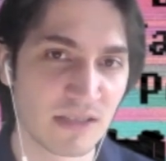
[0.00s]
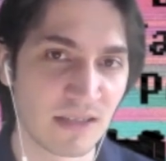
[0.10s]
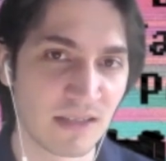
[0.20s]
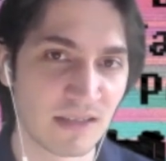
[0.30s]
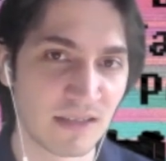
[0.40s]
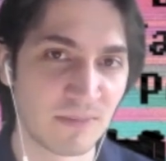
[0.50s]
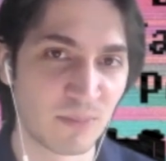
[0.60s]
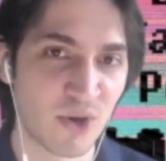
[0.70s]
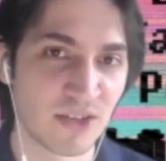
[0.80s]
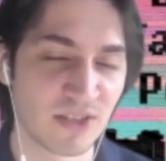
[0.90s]
and
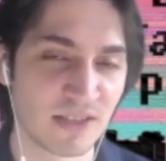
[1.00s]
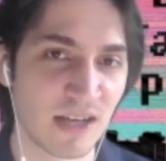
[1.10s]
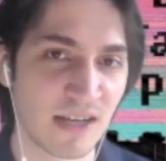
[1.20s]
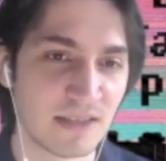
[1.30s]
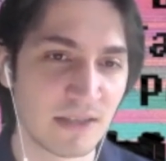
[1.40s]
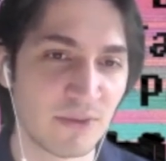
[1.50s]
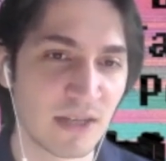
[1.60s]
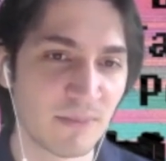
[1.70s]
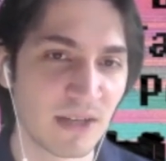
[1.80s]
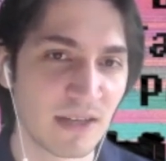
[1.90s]
projects like
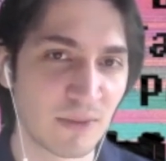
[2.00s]
Ethereum